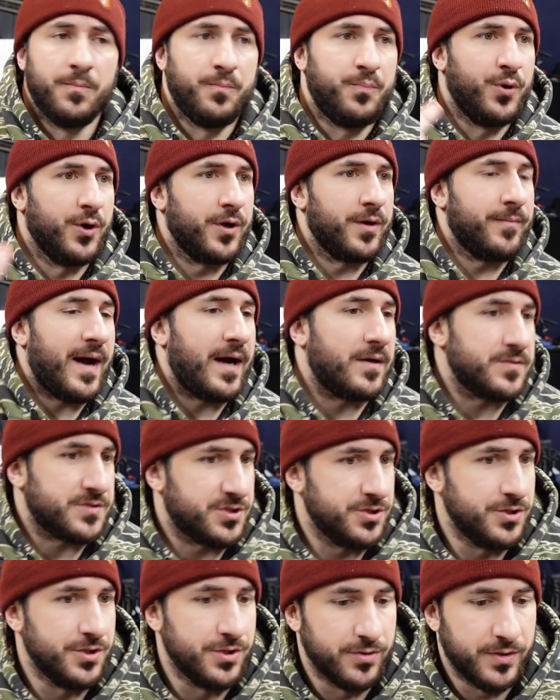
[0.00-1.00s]
put them out
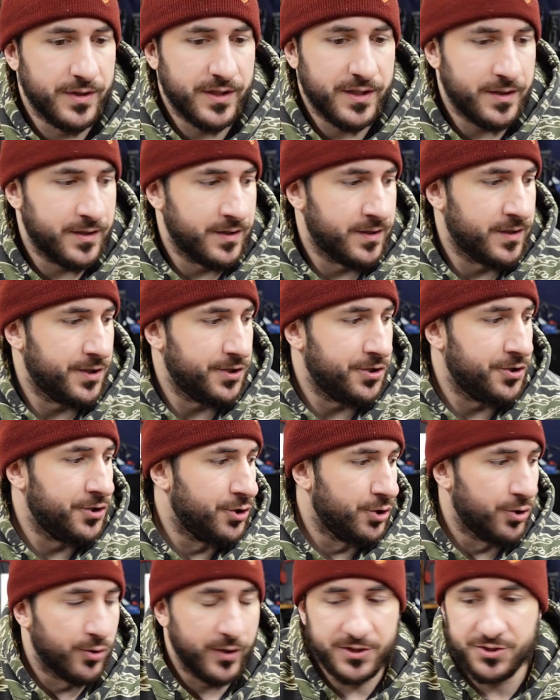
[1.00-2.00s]
to you in a, a
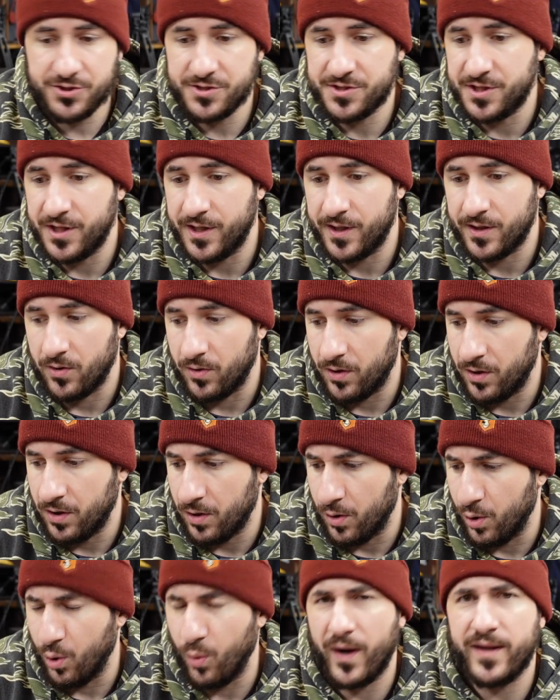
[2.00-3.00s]
new, interesting, or,
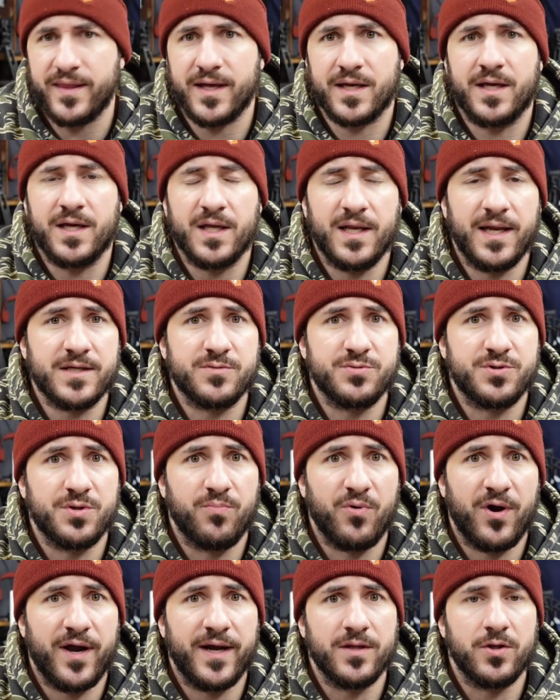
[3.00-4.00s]
or a way that can connect with your
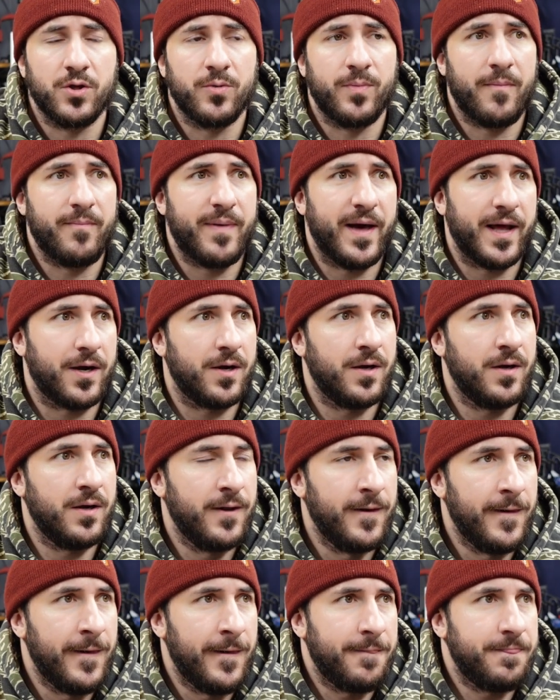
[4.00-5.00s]
brain a little bit better.
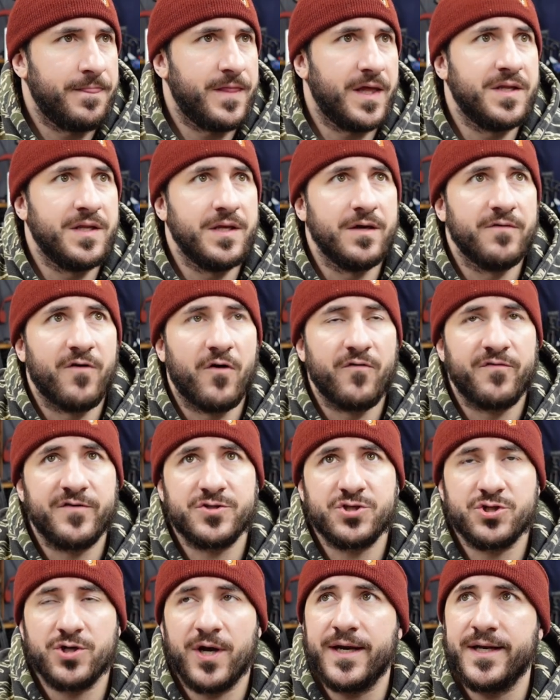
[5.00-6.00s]
The idea of
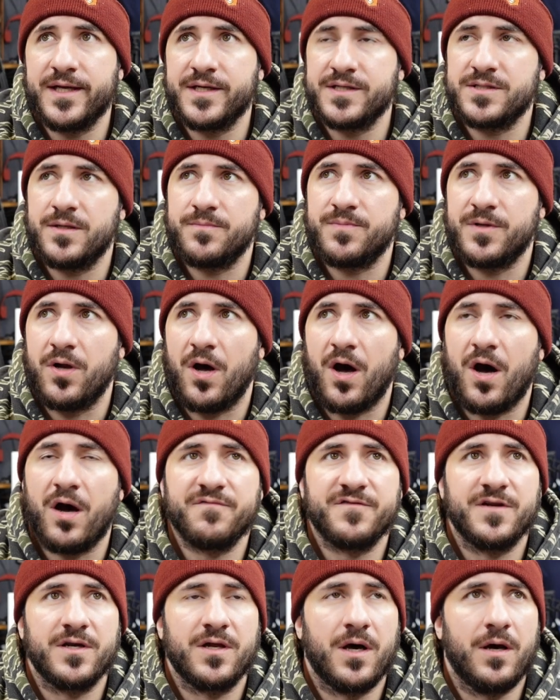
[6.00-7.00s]
overtraining is something
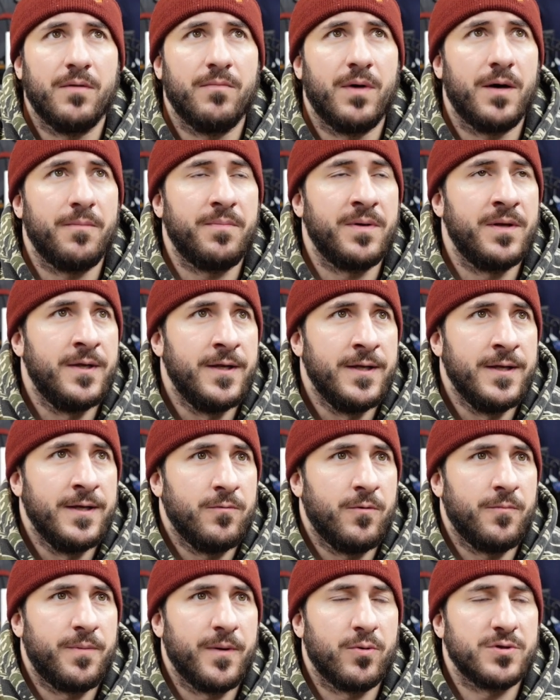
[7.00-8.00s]
often come up
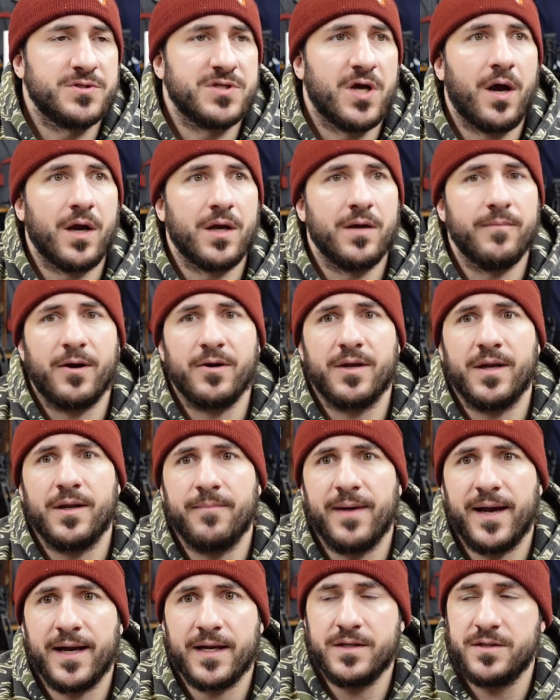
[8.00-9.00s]
when people are talking about getting
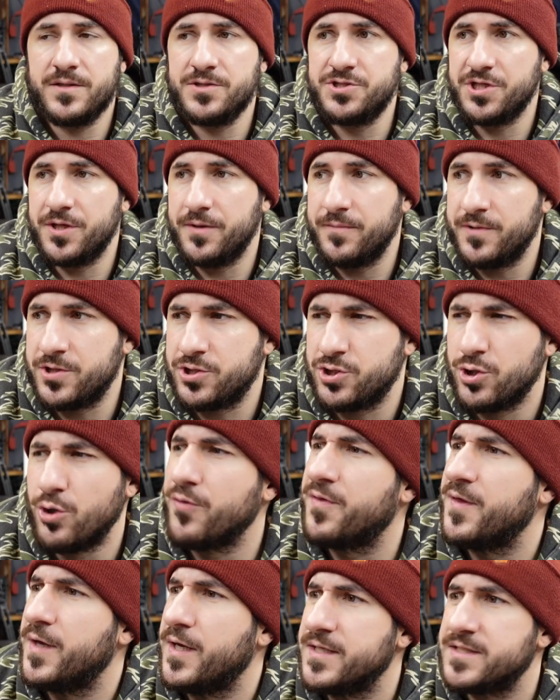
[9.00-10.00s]
back into the gym. And the
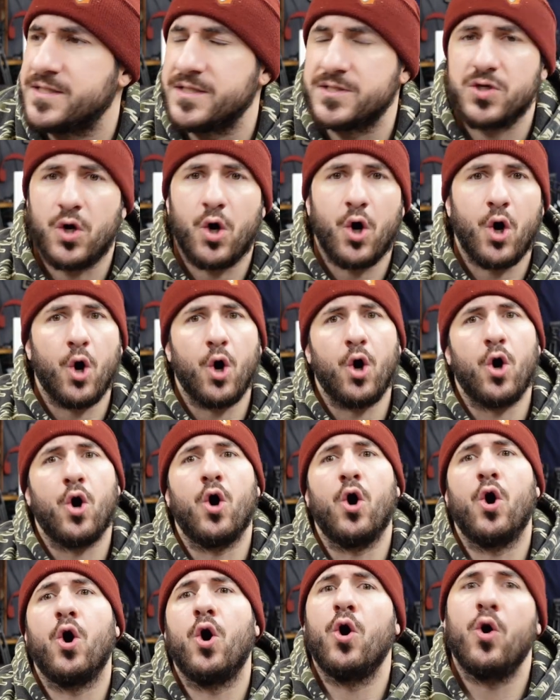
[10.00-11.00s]
truth is, it's
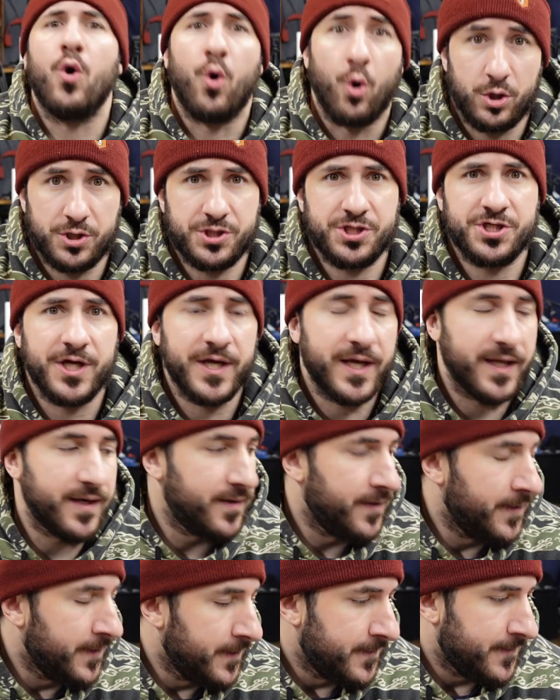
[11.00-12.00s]
all horseshit.
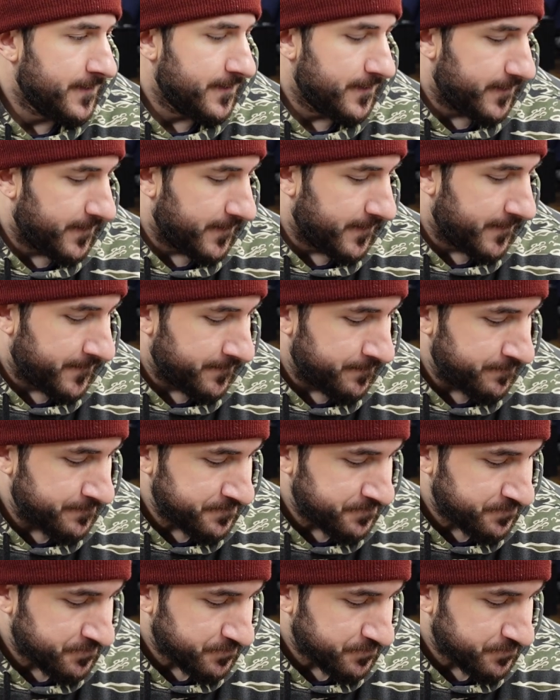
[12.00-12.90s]
Um,